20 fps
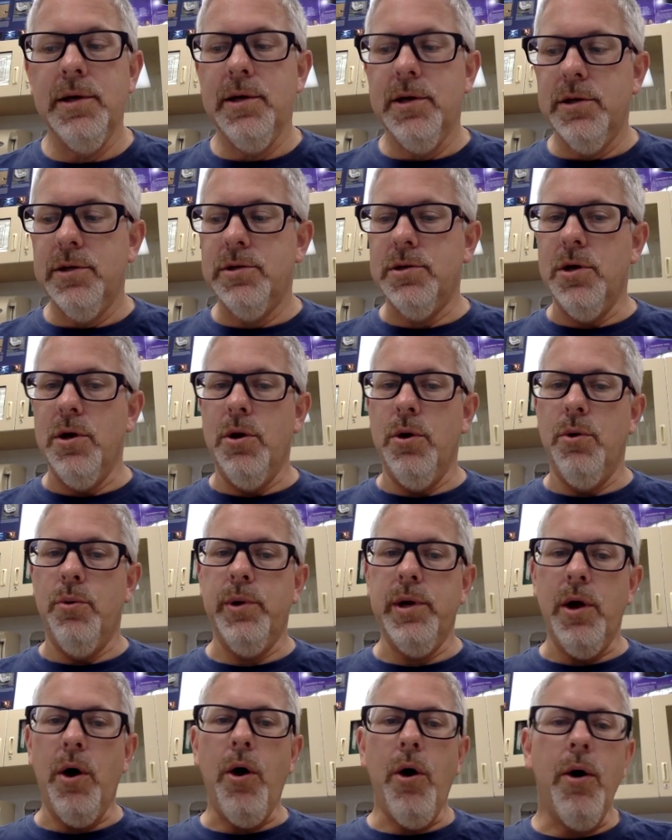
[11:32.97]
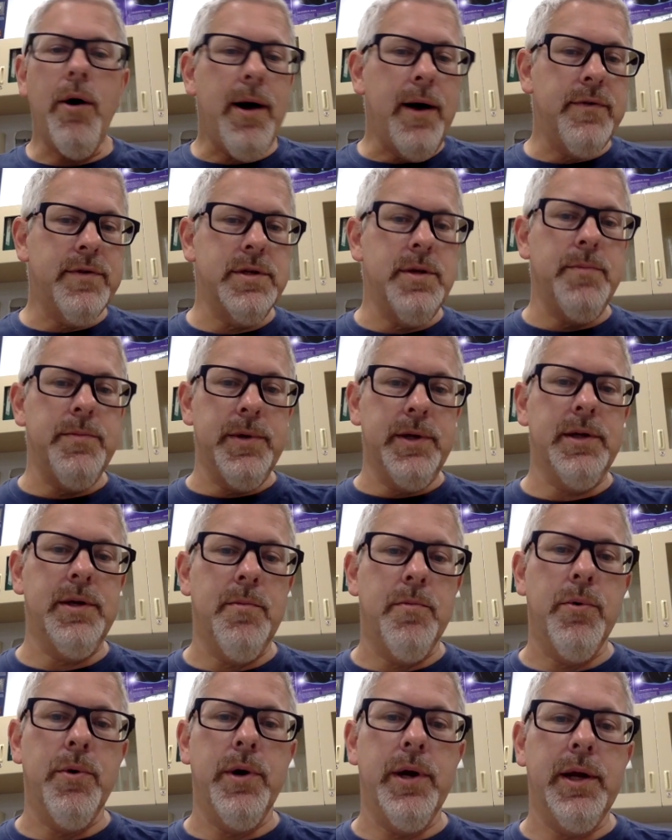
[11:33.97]
So we all have something to
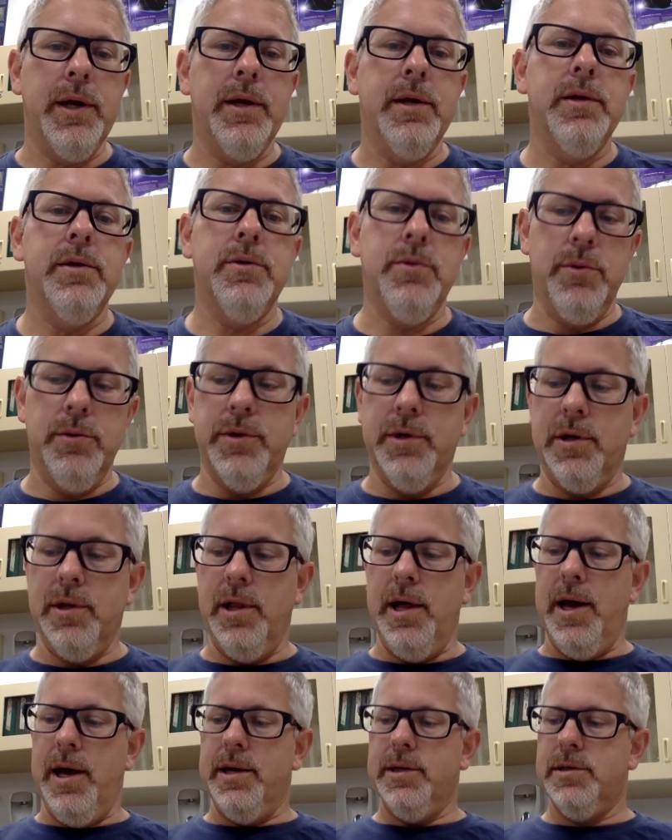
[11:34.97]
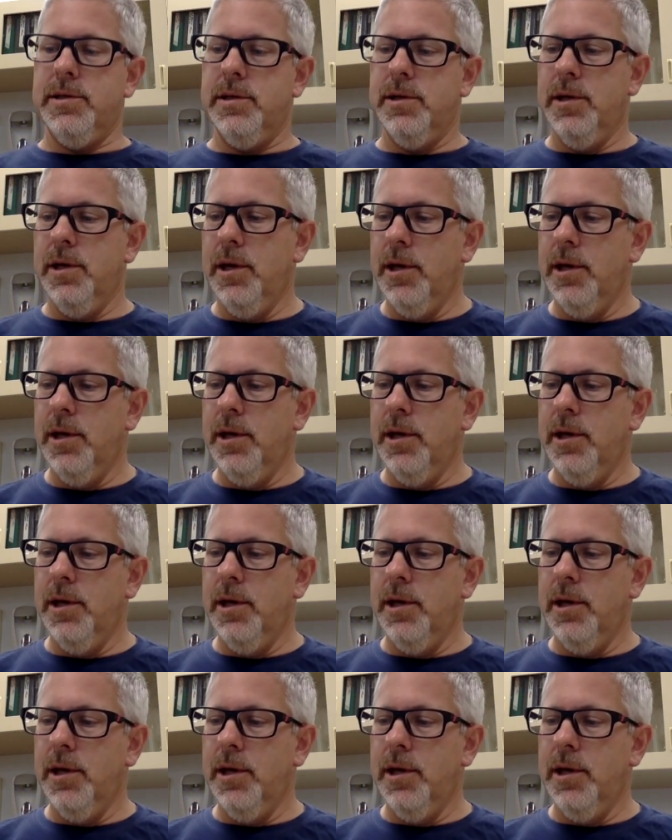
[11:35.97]
bring toward the class.